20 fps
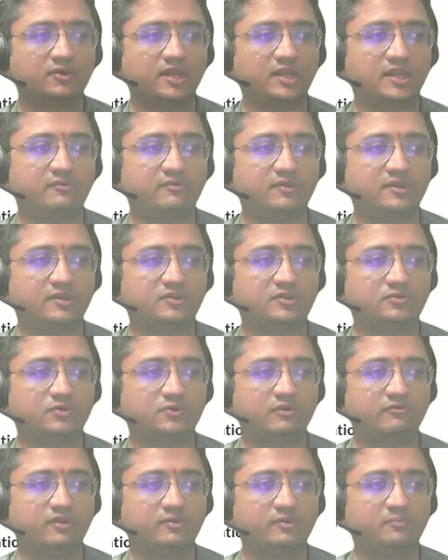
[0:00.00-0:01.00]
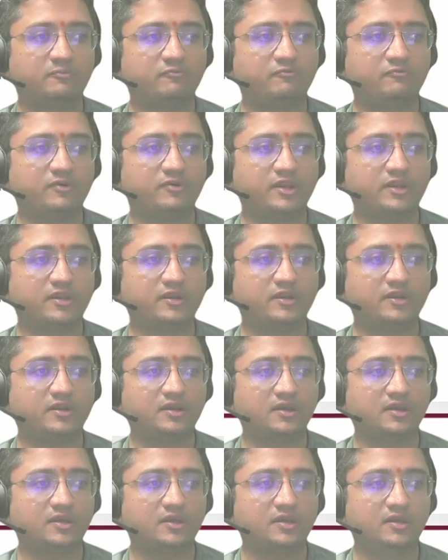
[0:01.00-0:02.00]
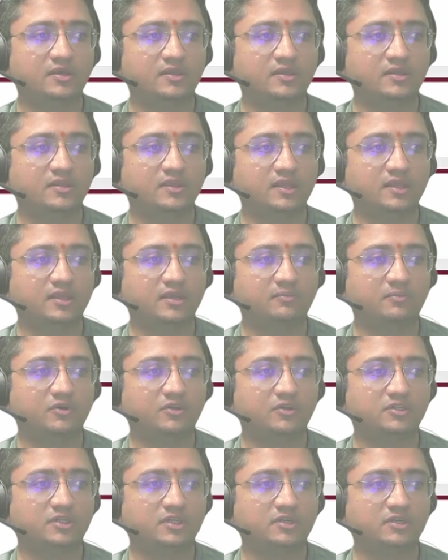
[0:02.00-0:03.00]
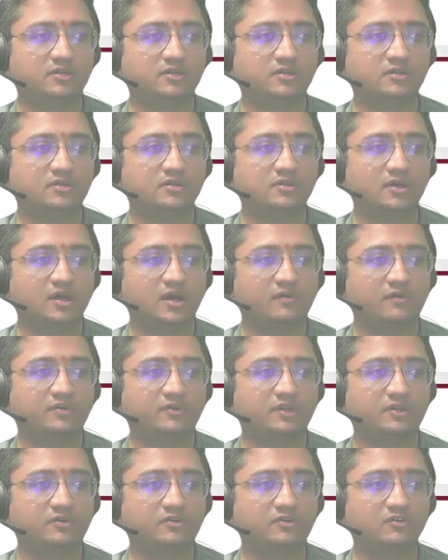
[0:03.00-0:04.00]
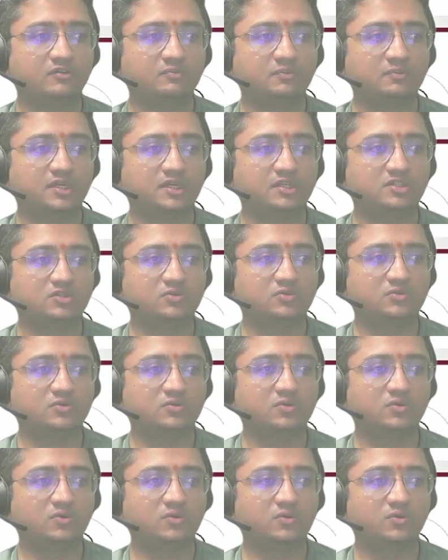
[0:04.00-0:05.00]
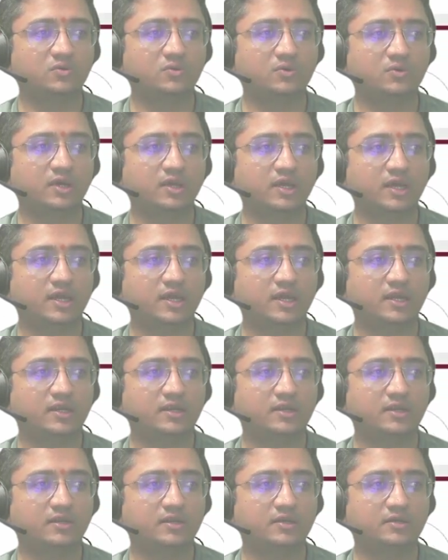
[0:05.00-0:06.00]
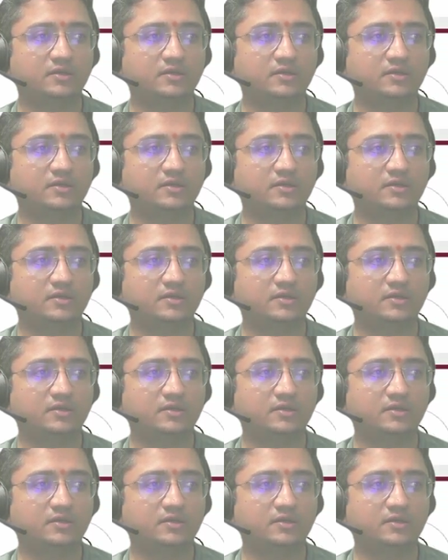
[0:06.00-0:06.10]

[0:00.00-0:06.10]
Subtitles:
level 2, level 1, second project. After your speech, you go and